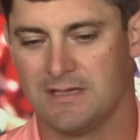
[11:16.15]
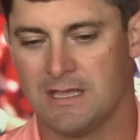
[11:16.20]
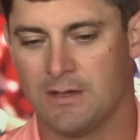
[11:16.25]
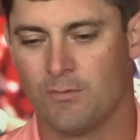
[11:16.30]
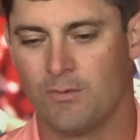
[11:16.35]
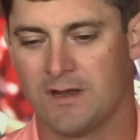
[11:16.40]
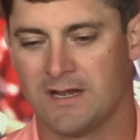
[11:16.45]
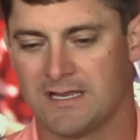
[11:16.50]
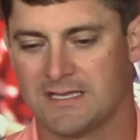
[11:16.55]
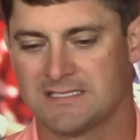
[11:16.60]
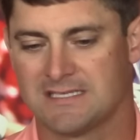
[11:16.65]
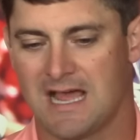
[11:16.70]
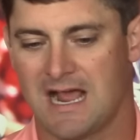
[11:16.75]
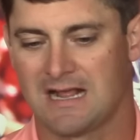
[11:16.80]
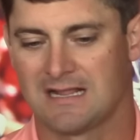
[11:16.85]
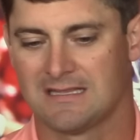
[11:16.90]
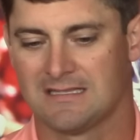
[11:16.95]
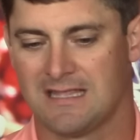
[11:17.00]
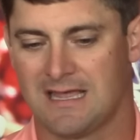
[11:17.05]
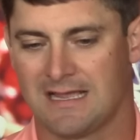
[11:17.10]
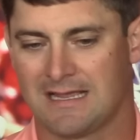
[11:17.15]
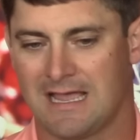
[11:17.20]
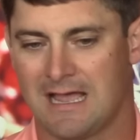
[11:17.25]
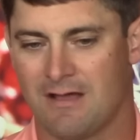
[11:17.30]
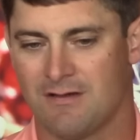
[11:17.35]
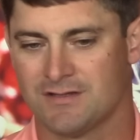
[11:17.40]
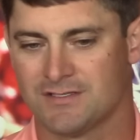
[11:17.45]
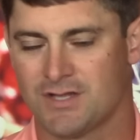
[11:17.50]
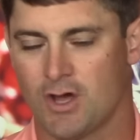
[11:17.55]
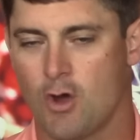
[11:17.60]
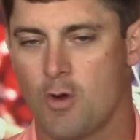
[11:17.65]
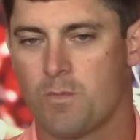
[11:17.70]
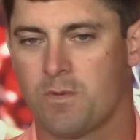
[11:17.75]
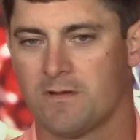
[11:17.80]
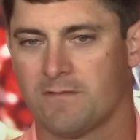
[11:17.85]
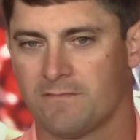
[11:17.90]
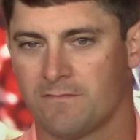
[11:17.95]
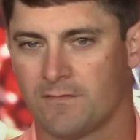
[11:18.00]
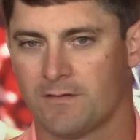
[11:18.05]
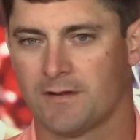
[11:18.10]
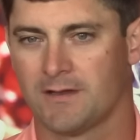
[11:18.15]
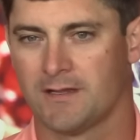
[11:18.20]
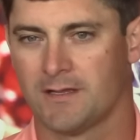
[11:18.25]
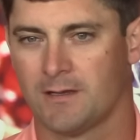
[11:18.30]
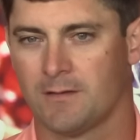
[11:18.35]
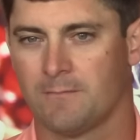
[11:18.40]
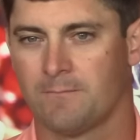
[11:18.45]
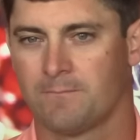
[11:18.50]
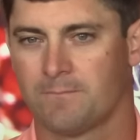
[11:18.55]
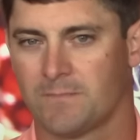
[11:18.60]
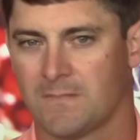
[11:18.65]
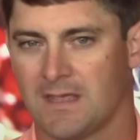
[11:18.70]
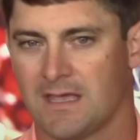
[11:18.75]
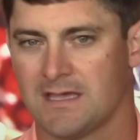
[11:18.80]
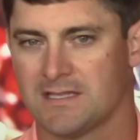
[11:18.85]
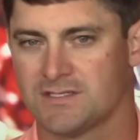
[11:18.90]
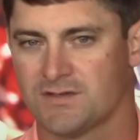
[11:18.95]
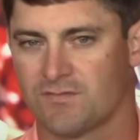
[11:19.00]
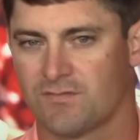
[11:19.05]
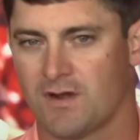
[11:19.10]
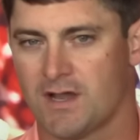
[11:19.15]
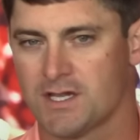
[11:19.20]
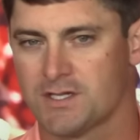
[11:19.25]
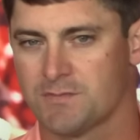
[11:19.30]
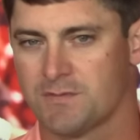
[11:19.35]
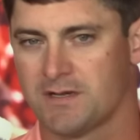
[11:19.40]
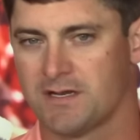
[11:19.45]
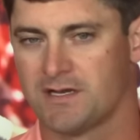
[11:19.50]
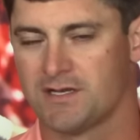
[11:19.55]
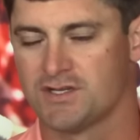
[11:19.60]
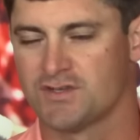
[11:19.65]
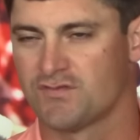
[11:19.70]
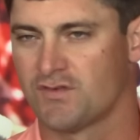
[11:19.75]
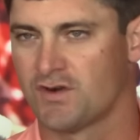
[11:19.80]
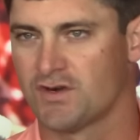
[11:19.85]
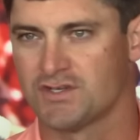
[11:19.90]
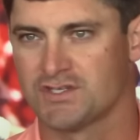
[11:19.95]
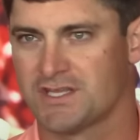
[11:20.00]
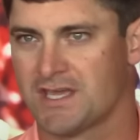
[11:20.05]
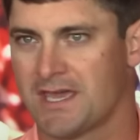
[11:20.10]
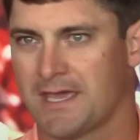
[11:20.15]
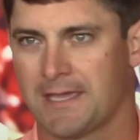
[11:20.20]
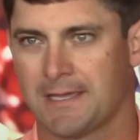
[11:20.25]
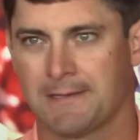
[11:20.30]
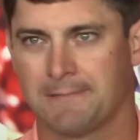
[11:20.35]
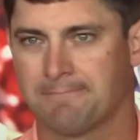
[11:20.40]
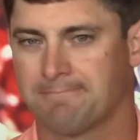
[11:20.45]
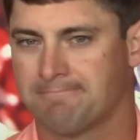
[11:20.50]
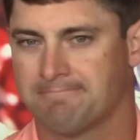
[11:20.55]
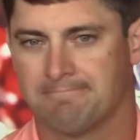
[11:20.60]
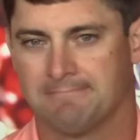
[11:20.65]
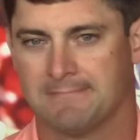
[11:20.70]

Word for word: it went exactly like I was hoping for him as a freshman in his first game.